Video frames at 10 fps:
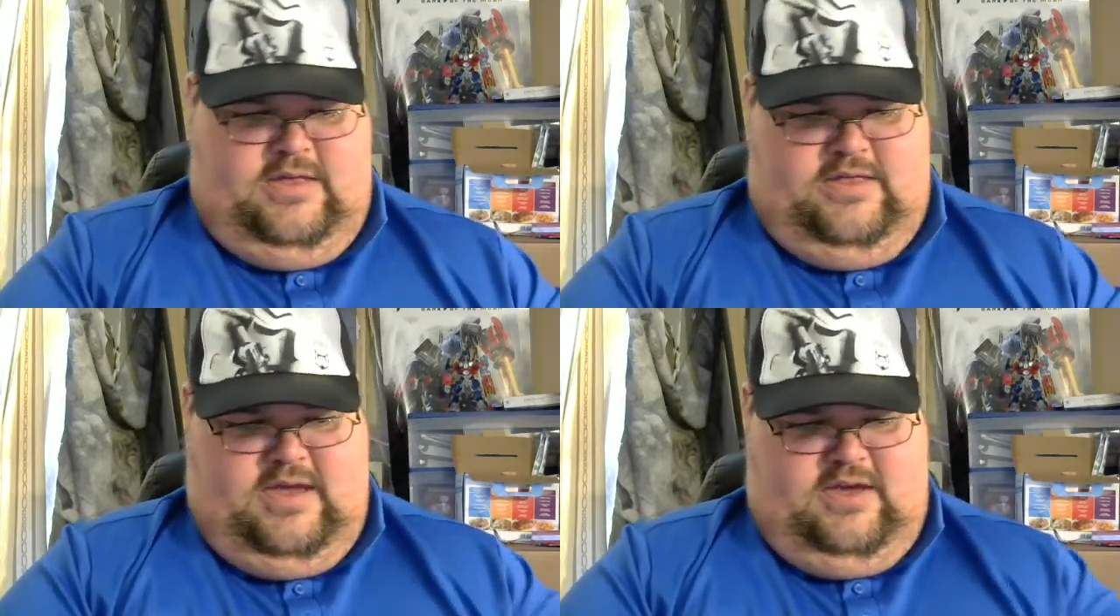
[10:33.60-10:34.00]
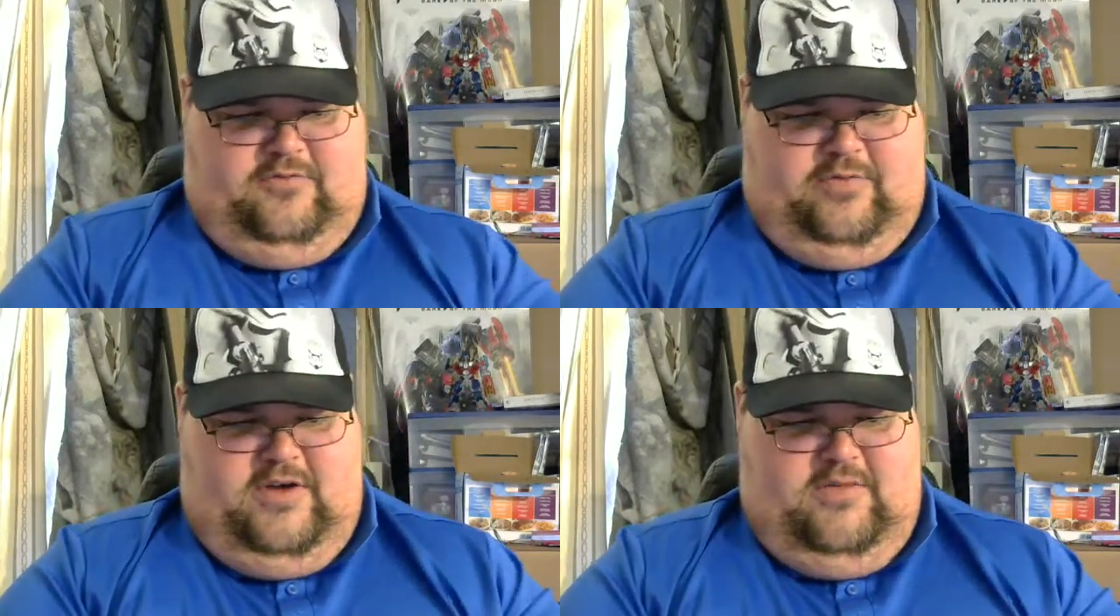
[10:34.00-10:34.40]
that's
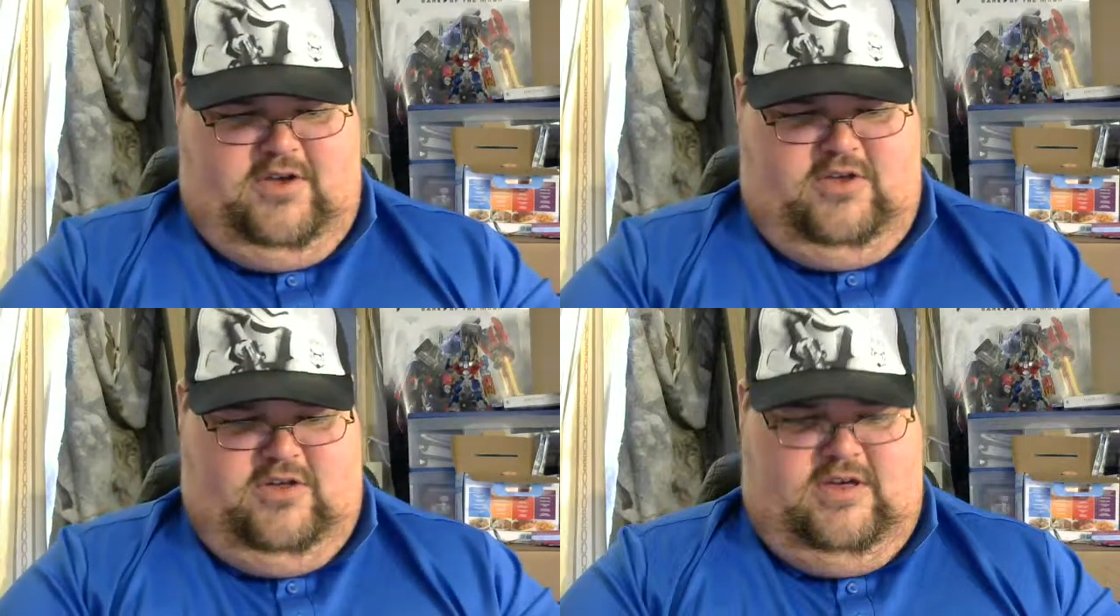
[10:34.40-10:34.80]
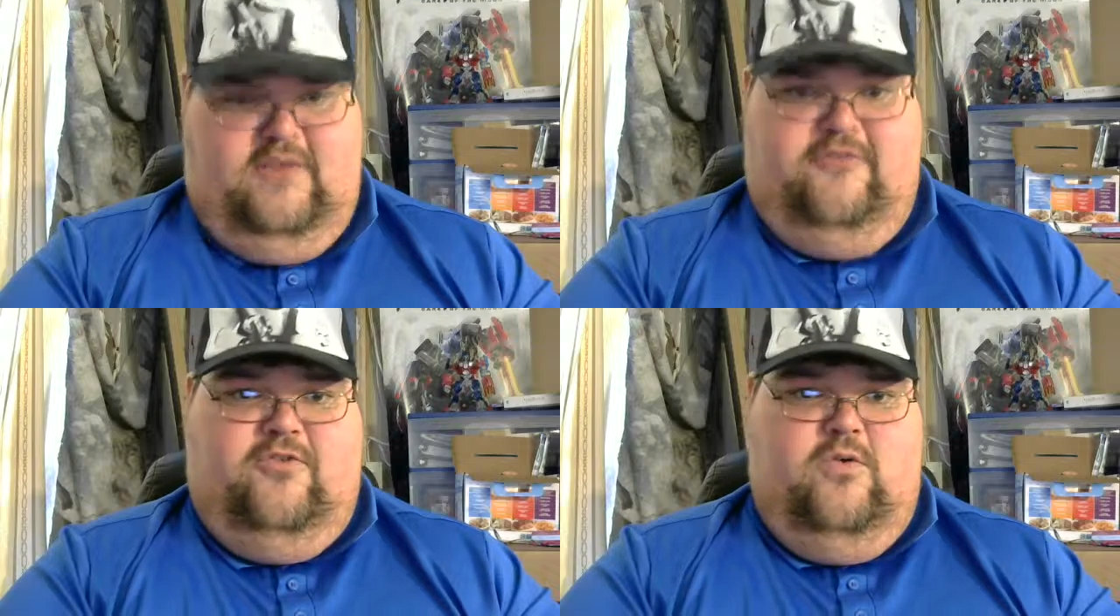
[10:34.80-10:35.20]
pretty much
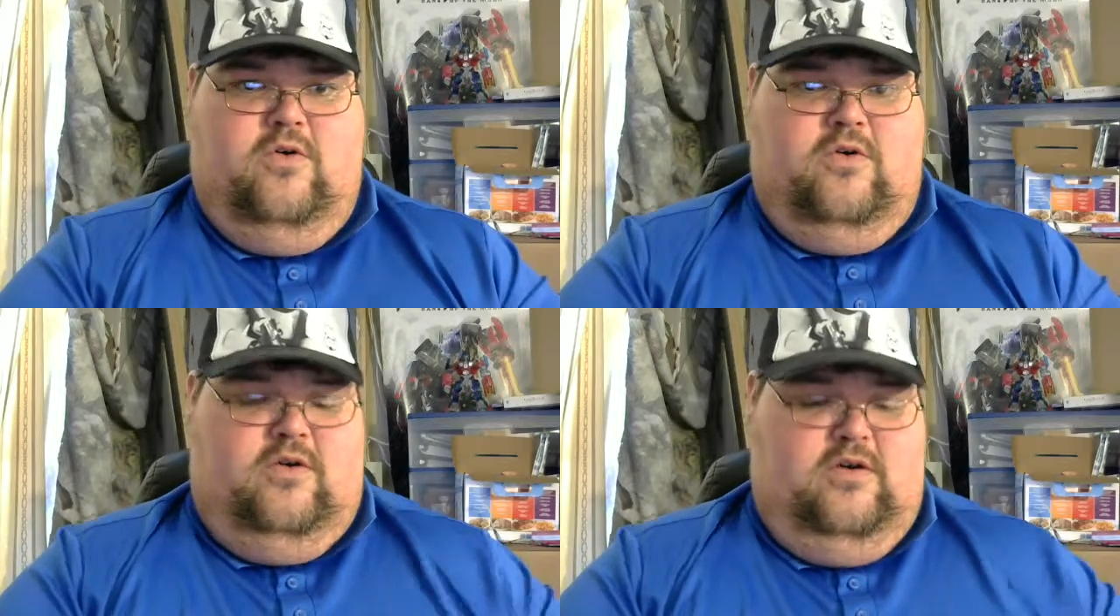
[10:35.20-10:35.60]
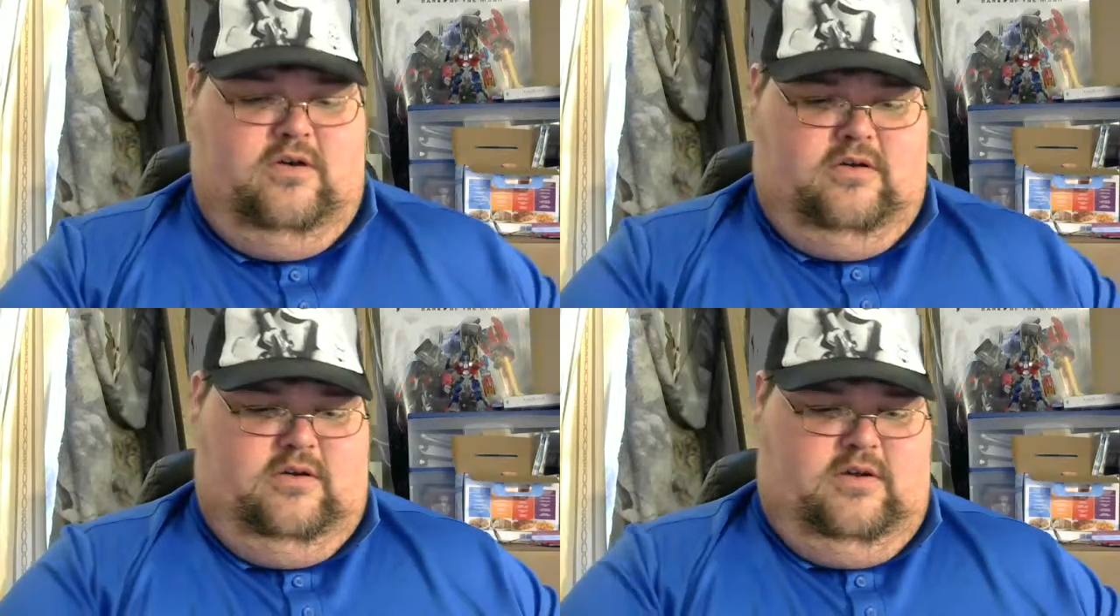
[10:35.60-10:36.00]
it for
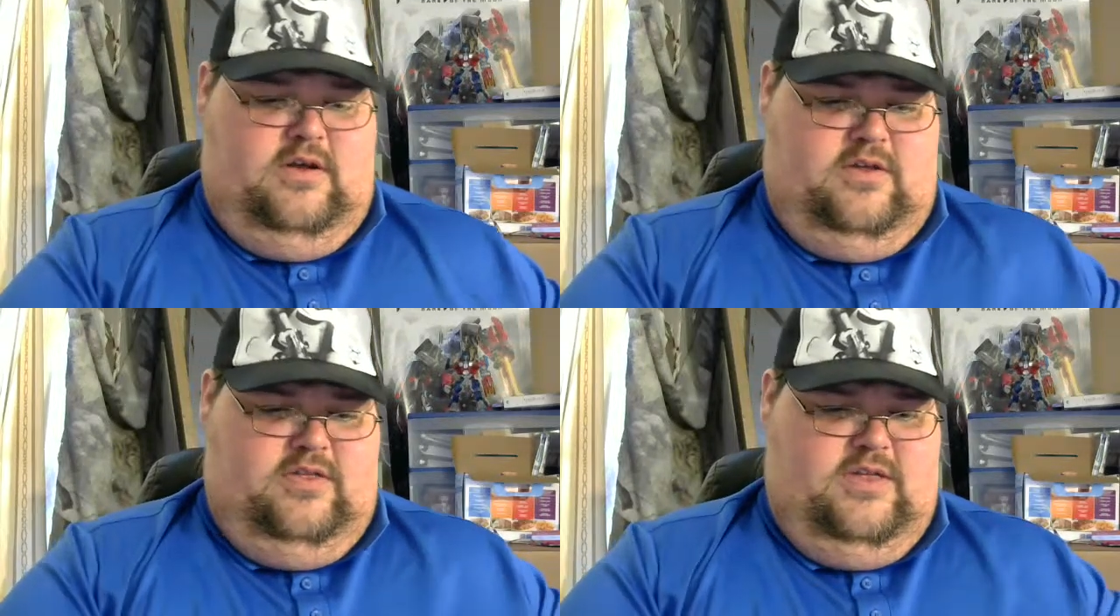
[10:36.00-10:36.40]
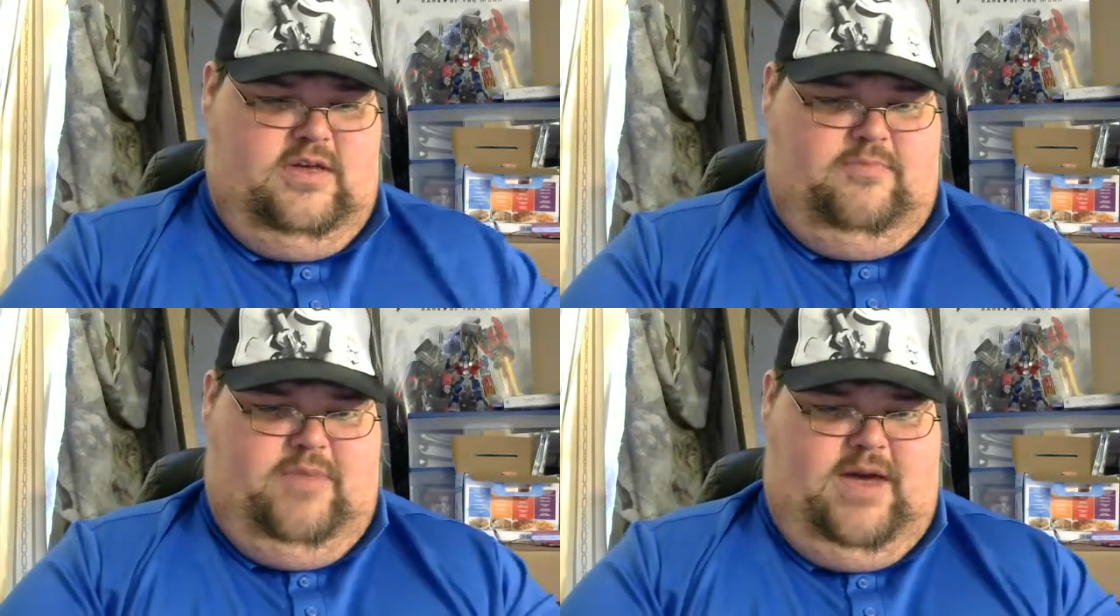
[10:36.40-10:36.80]

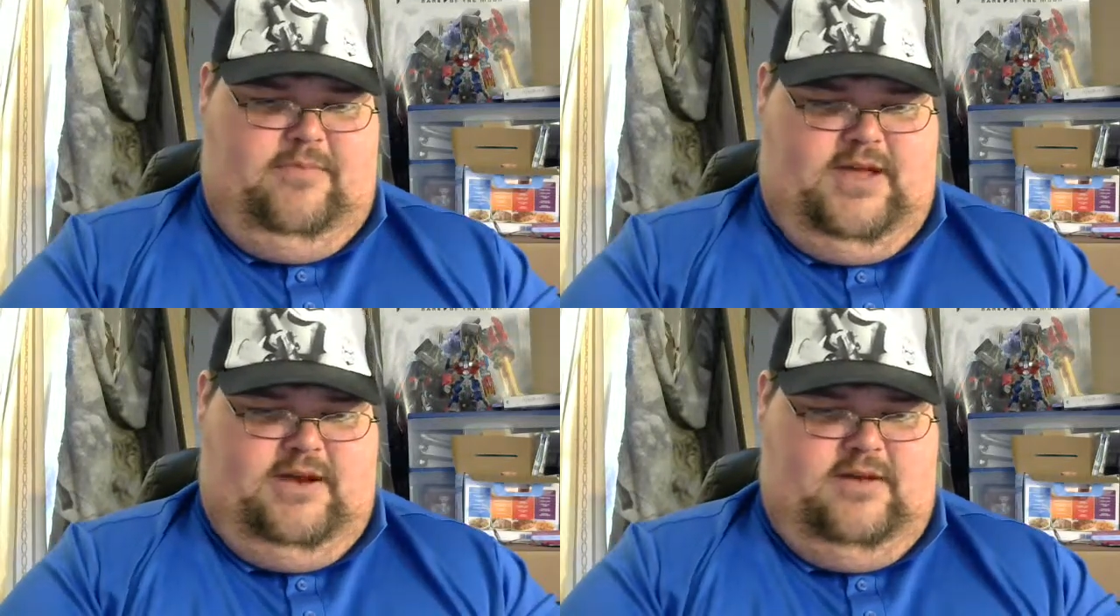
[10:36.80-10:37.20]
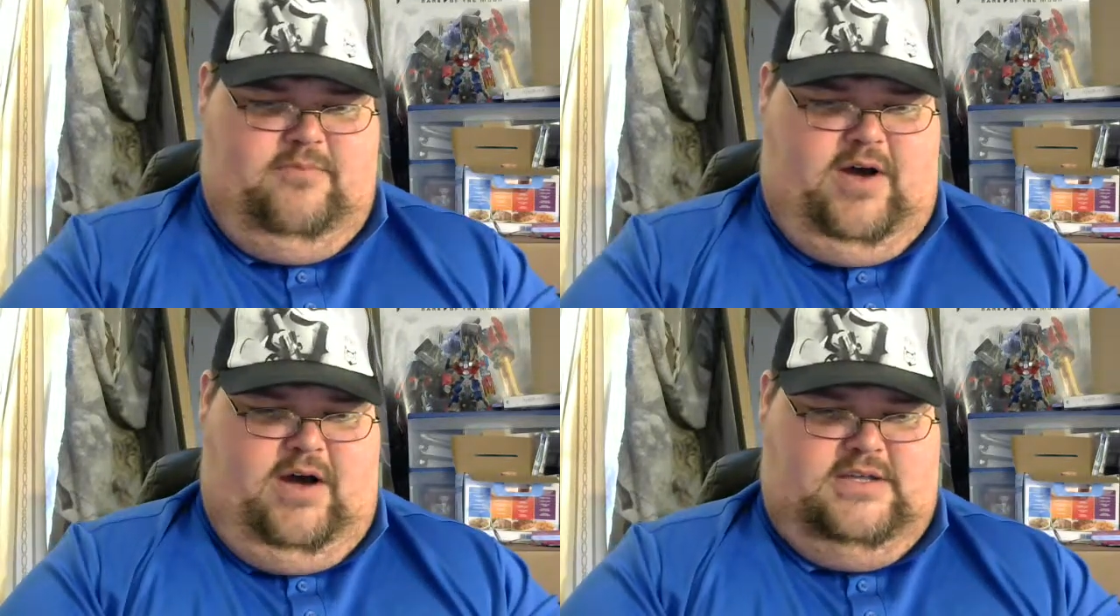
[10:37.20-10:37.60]
the Batman
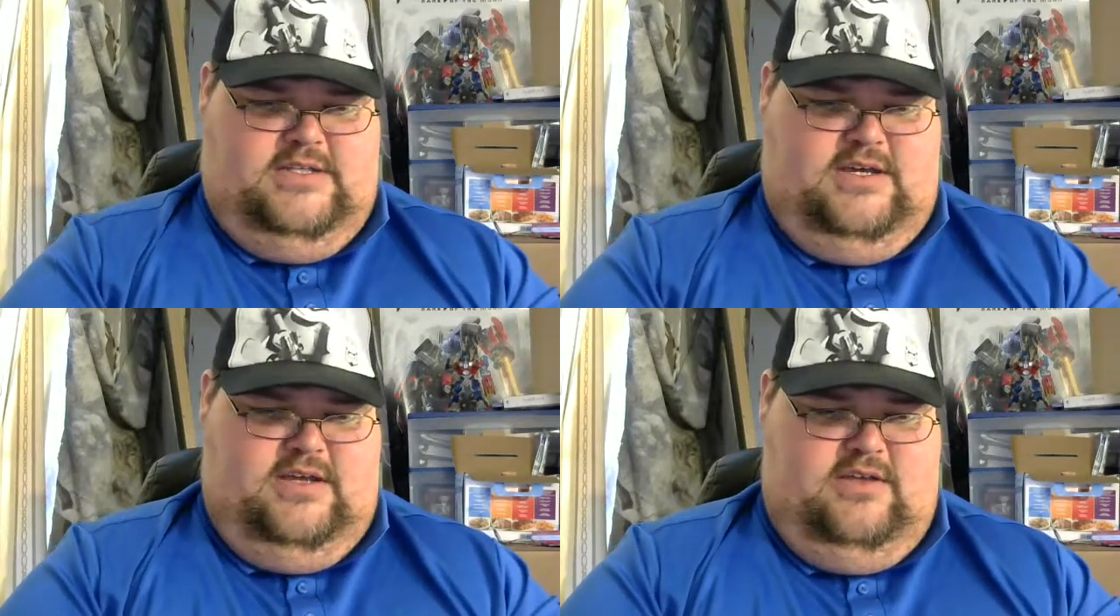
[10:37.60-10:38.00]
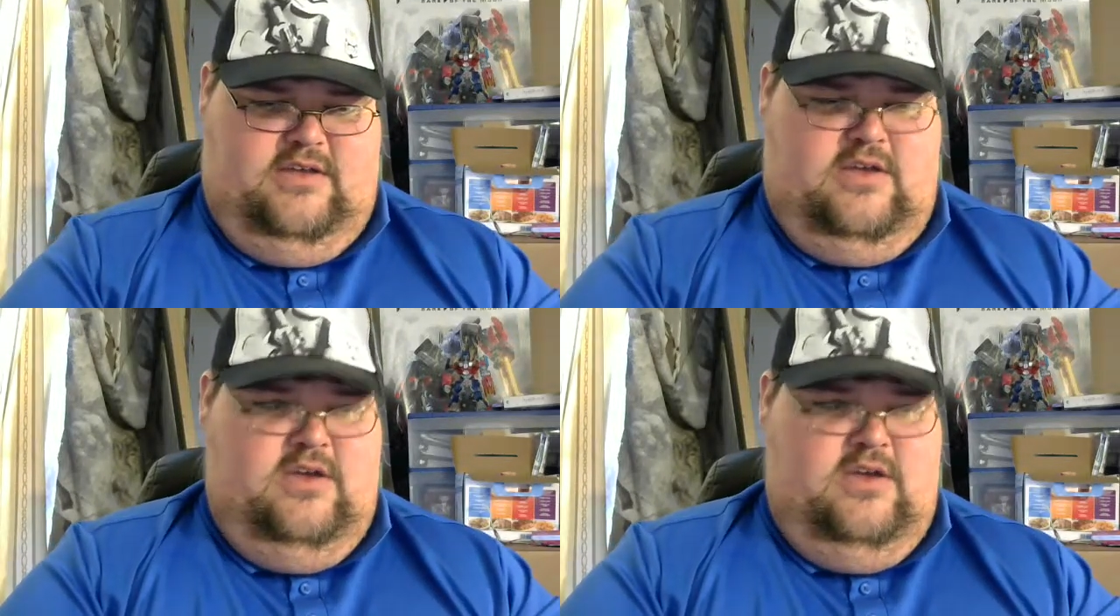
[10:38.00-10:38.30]
unboxing.